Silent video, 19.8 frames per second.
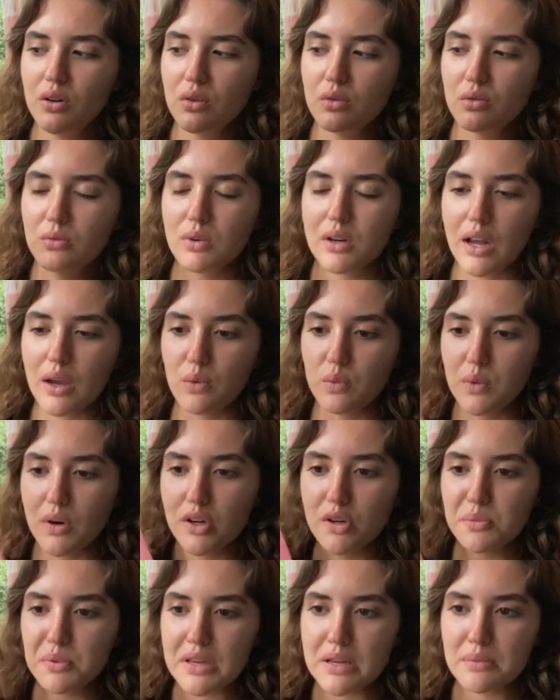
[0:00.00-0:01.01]
when I
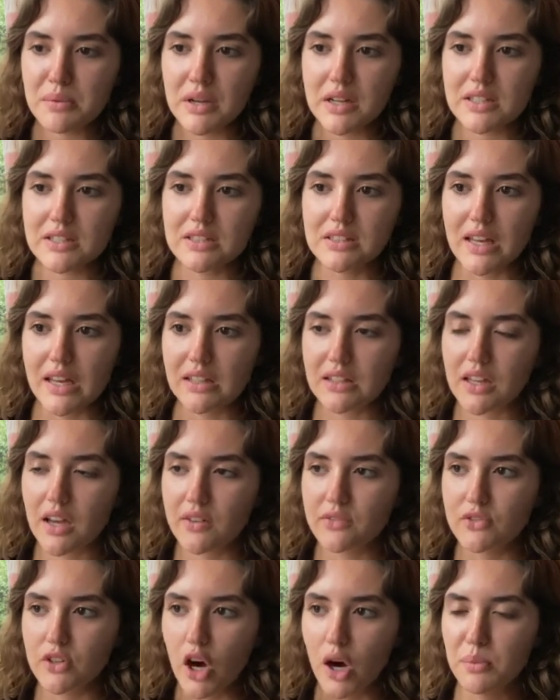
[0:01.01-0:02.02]
will be, because lately
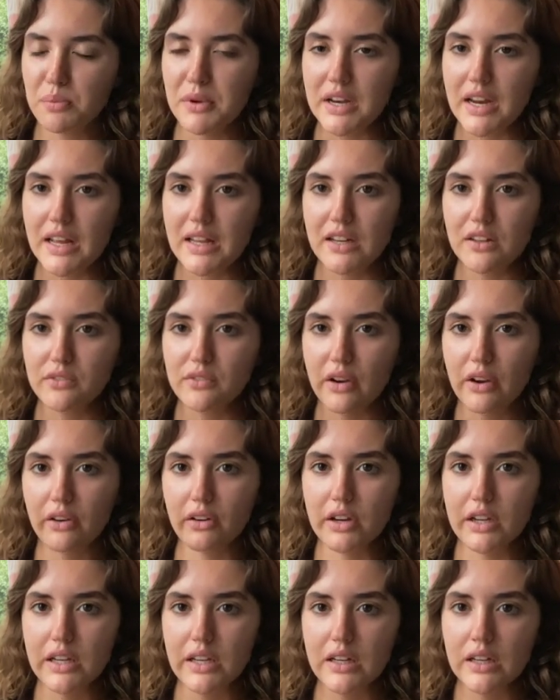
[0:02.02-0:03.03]
I've not been in a
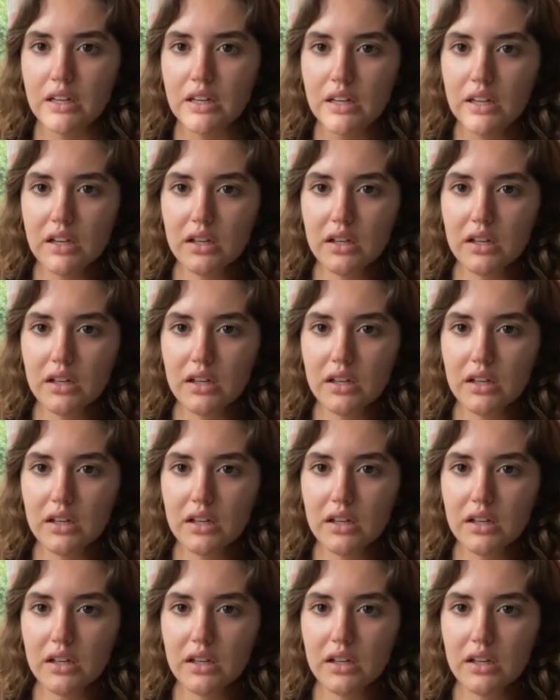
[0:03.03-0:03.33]
very